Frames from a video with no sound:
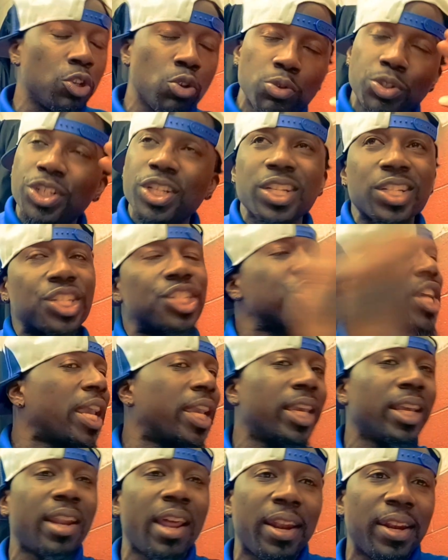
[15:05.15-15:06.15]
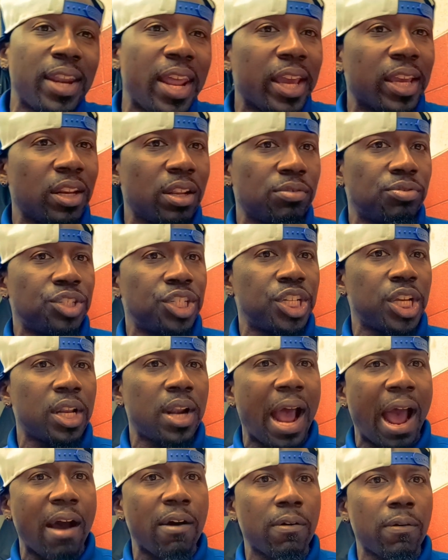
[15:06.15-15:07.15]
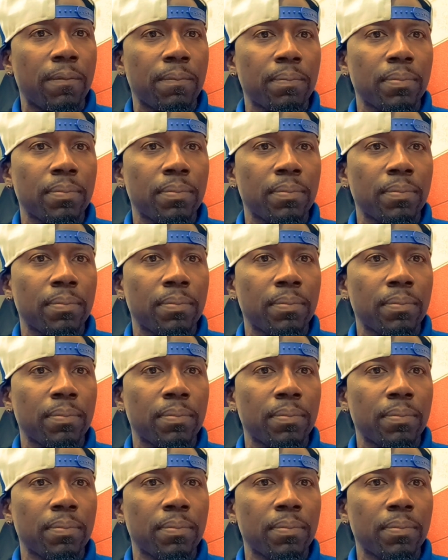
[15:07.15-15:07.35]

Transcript: You just shaking that negative shit out.